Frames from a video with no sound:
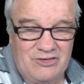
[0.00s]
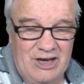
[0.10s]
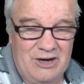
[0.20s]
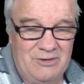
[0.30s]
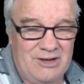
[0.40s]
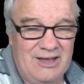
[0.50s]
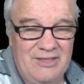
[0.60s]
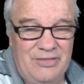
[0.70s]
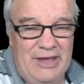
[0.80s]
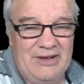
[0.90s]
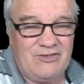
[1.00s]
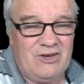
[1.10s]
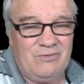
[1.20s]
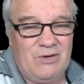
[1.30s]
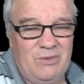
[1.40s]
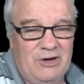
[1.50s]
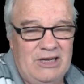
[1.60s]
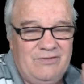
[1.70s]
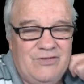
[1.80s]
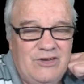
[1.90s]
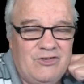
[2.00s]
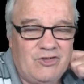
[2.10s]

So thanks everybody for your